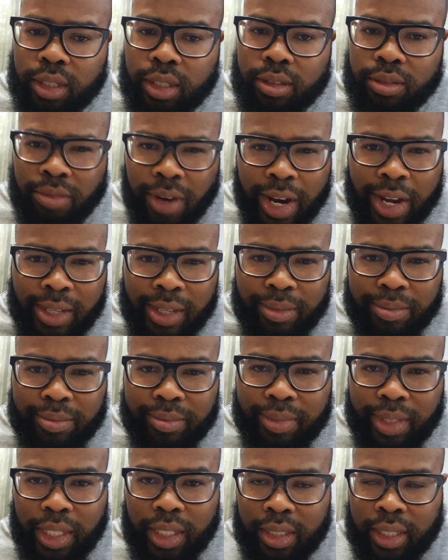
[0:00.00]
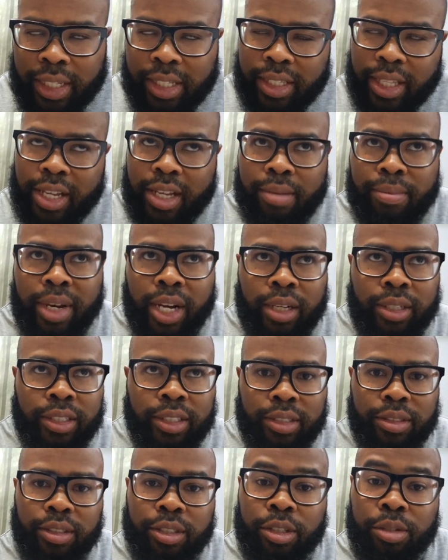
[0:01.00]
right? Let's think about it.
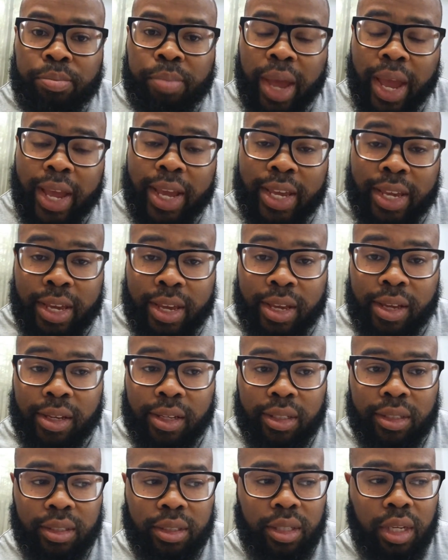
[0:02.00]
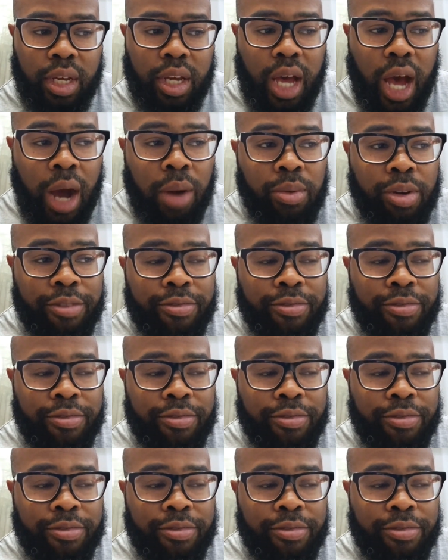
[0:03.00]
You're paying. I went